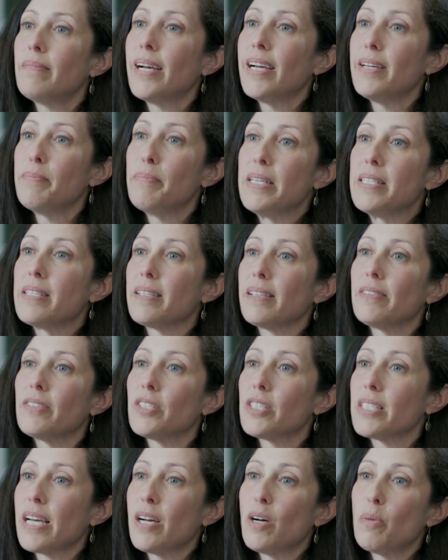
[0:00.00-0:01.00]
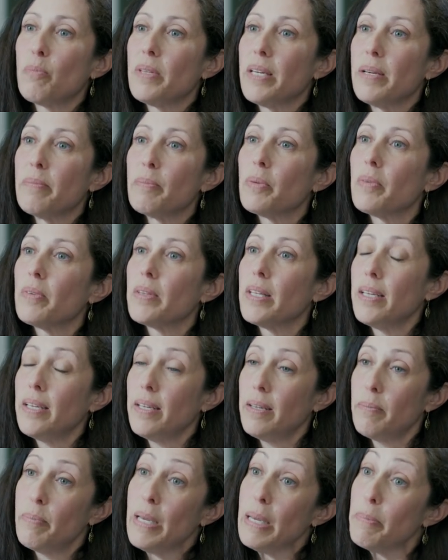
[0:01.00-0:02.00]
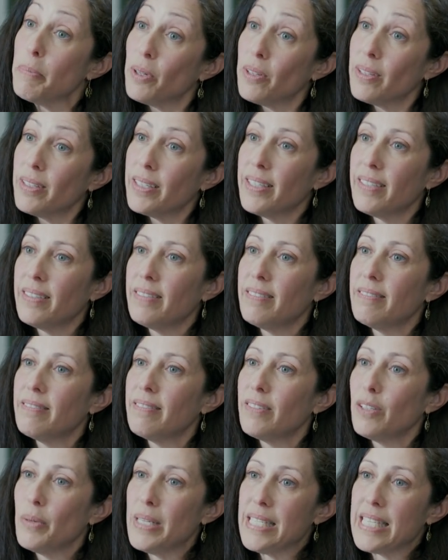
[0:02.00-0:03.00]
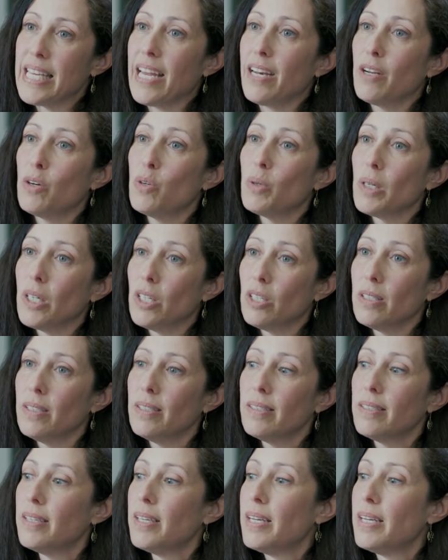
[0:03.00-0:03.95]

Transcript: and be delivered to help the people in Louisiana who were hurt.